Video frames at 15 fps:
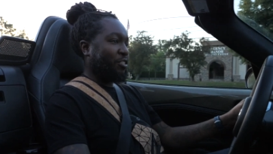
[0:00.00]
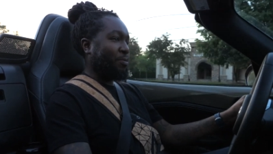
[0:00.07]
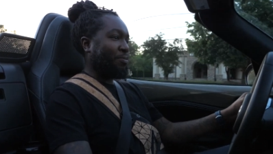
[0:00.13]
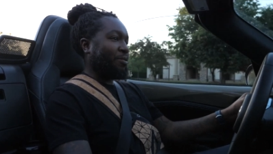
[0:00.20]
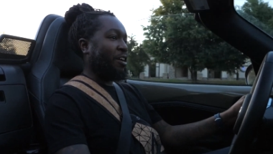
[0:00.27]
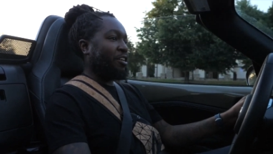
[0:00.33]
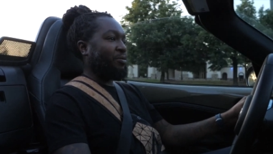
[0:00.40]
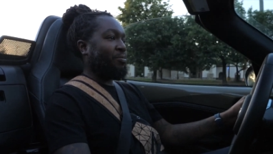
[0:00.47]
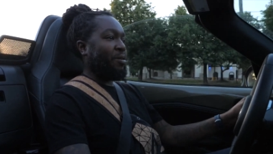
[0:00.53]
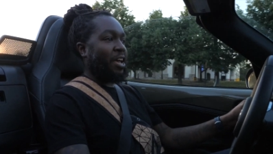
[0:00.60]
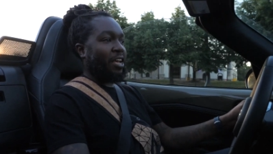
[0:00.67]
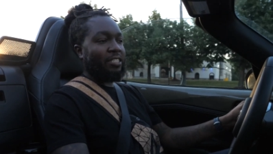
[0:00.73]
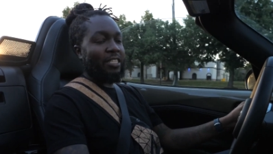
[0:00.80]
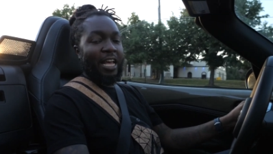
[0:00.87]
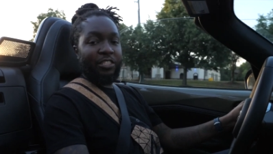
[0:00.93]
Pleasure,
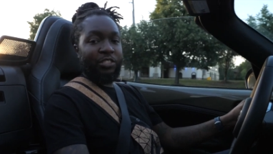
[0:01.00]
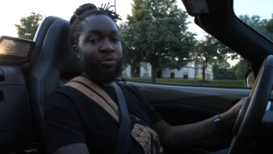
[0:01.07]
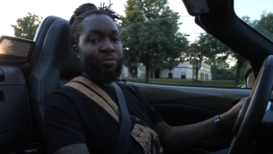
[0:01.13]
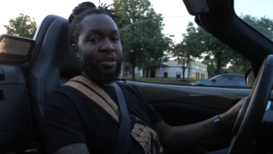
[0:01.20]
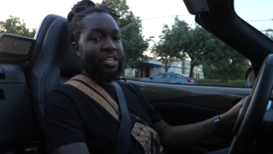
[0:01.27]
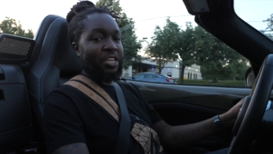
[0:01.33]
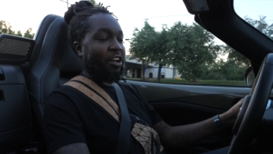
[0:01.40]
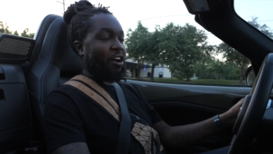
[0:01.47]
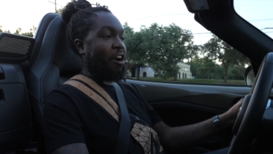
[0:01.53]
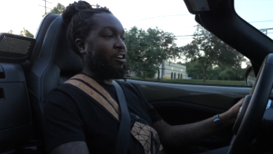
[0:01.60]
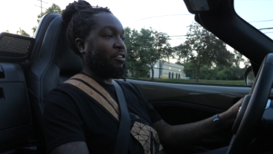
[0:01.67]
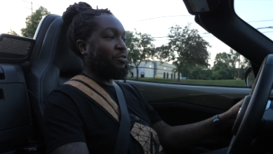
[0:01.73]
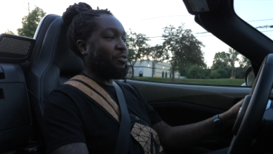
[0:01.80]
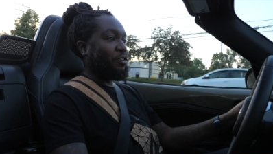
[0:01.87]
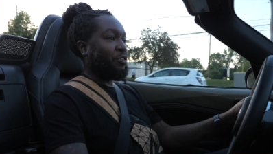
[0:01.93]
man. It's not too many
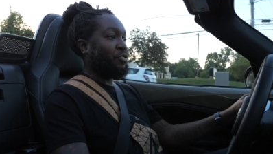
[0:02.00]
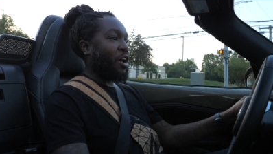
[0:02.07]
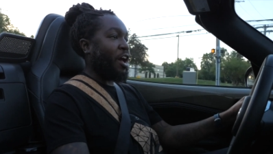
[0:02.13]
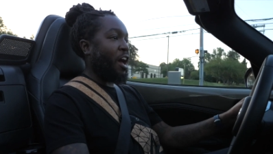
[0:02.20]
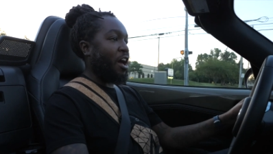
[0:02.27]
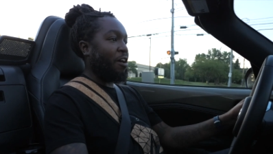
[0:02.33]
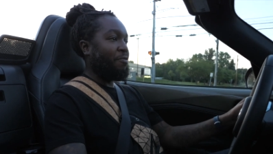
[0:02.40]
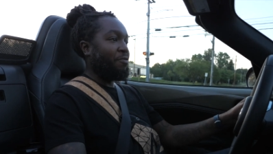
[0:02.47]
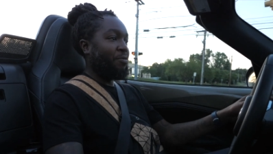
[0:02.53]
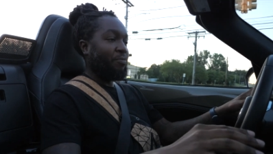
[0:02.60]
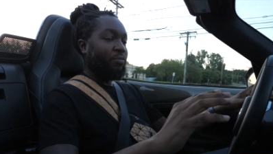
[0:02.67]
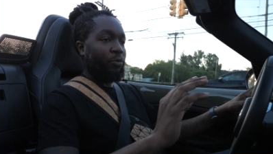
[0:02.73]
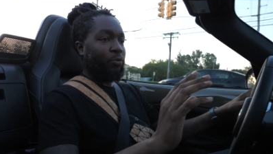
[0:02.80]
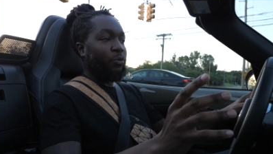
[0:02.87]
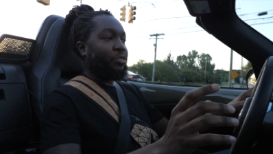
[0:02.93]
cars you can drive
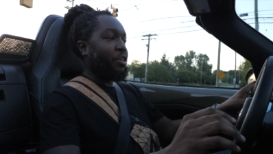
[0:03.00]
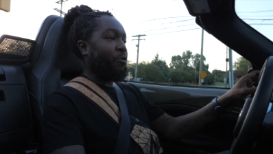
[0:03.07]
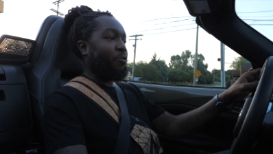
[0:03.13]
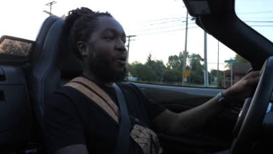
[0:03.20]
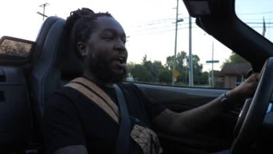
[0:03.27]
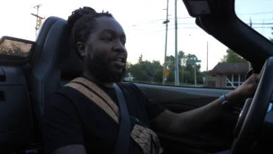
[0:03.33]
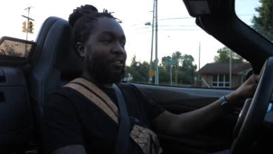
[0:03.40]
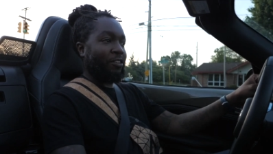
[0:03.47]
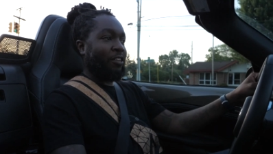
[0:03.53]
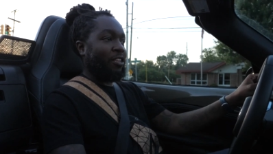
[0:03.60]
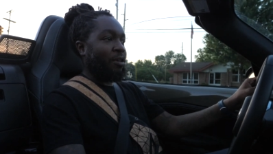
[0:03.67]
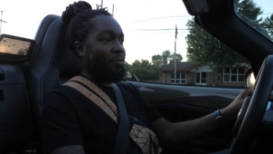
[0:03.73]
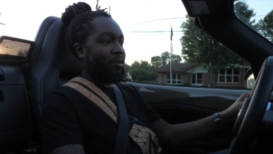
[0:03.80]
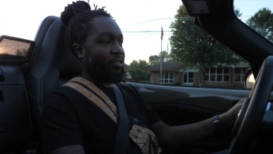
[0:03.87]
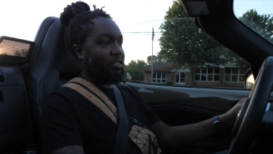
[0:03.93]
within regular
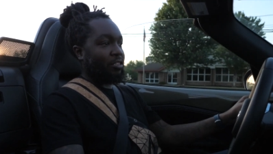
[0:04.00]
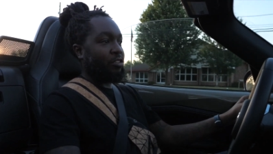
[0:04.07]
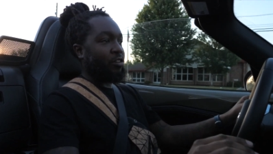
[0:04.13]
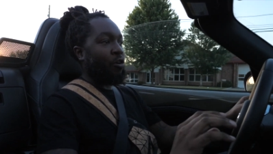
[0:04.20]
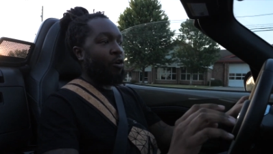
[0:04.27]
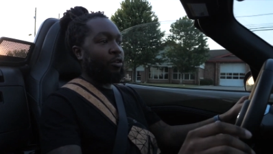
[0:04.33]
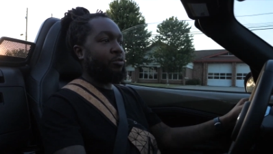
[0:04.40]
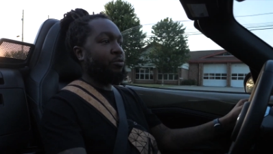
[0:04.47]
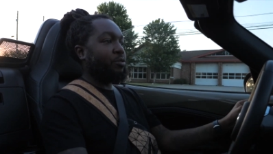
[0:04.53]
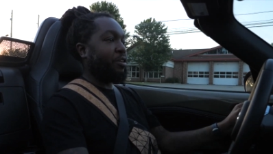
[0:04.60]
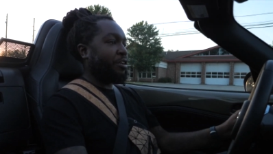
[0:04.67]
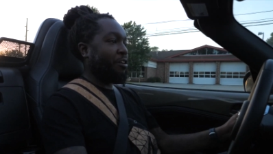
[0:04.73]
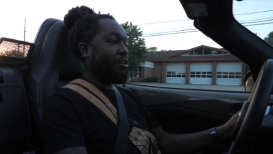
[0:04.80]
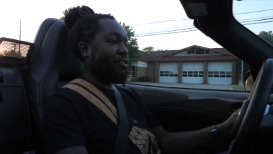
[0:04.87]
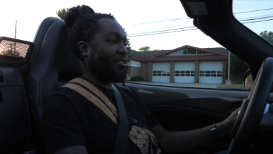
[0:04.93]
limits, just going through the
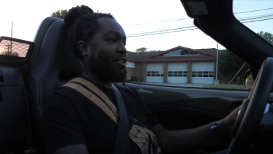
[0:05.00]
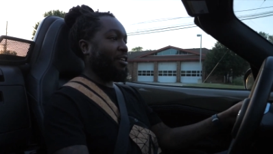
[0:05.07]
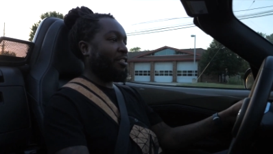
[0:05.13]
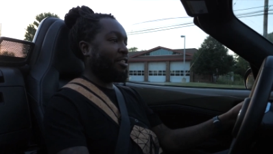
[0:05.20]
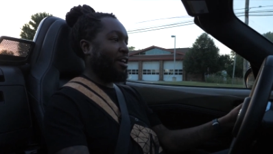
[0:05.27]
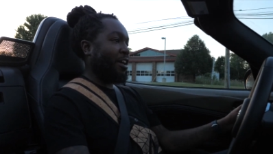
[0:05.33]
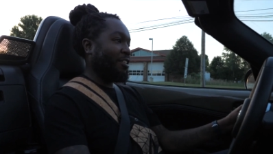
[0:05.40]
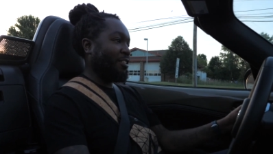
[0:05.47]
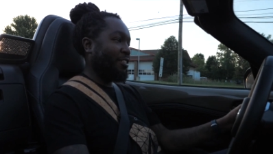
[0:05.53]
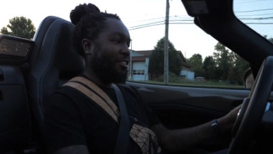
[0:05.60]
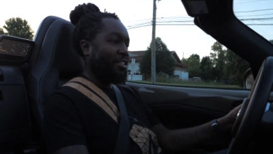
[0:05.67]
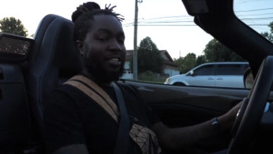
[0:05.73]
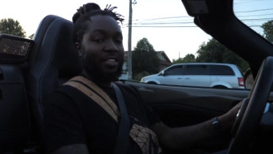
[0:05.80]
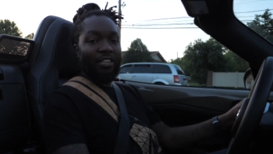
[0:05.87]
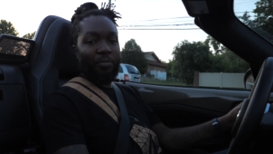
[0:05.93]
gears like that.
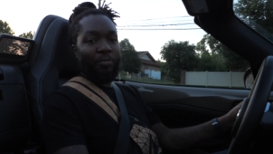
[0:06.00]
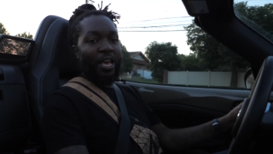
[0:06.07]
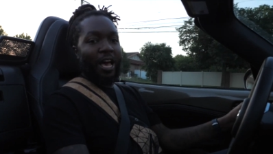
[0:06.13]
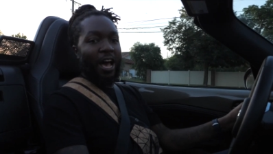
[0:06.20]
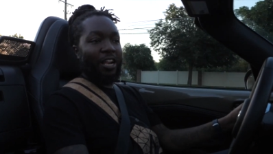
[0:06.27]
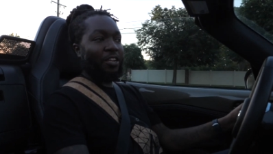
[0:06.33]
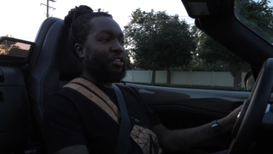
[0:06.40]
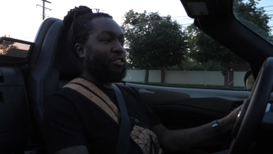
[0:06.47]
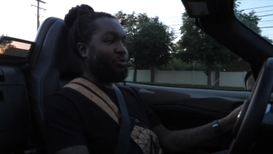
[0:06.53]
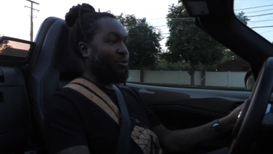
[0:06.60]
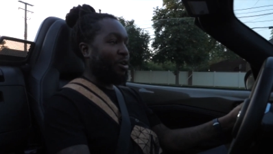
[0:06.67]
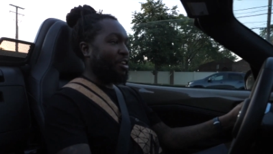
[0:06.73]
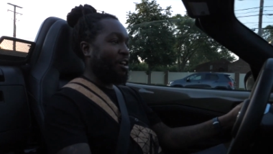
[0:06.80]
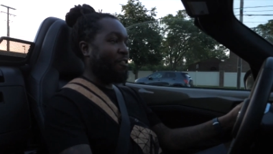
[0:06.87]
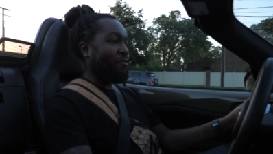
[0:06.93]
The Miata is
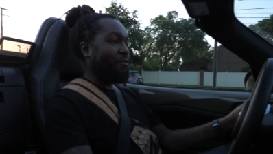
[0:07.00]
one of